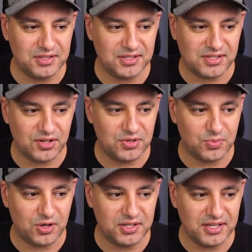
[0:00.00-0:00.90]
This third
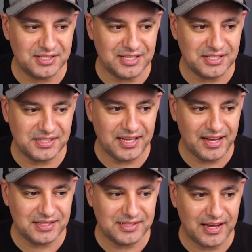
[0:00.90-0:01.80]
one, it says
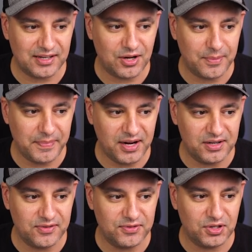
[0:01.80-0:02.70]
test and
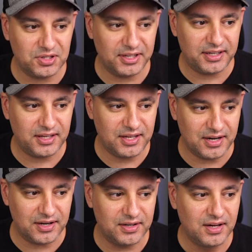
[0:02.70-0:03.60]
compare. If you click
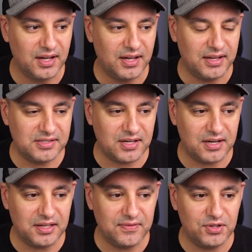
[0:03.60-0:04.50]
here, it's
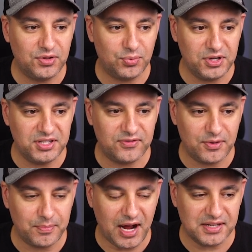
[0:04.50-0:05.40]
gonna give you three
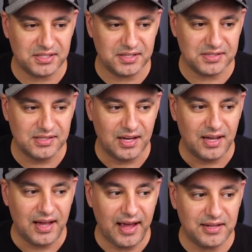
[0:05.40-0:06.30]
different boxes
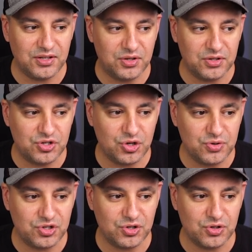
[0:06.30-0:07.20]
and you could
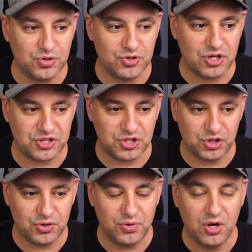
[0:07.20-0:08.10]
choose to use just
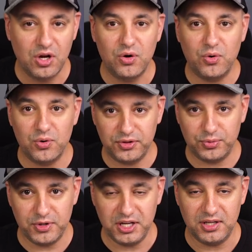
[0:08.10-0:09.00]
two or
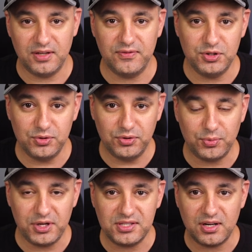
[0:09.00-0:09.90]
three. If you do
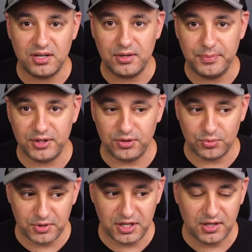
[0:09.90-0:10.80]
three, it's gonna compare
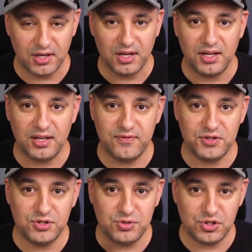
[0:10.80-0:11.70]
three. If
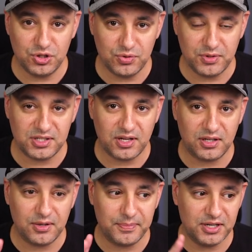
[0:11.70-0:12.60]
you do two, it's gonna
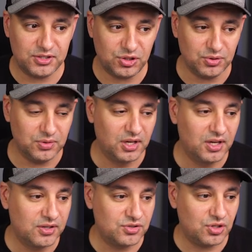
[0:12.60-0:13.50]
compare two.
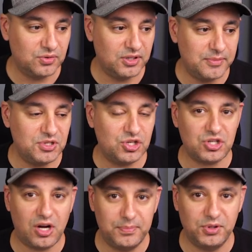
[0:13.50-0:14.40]
So let me
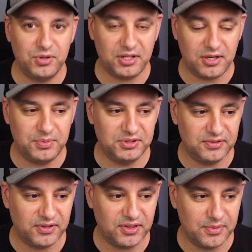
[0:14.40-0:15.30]
just upload a couple
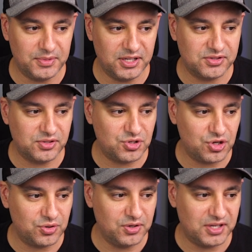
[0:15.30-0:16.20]
different thumbnails to
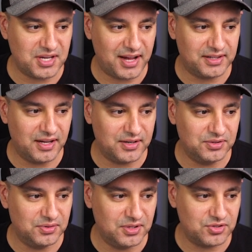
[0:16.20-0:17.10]
show you exactly how to do this.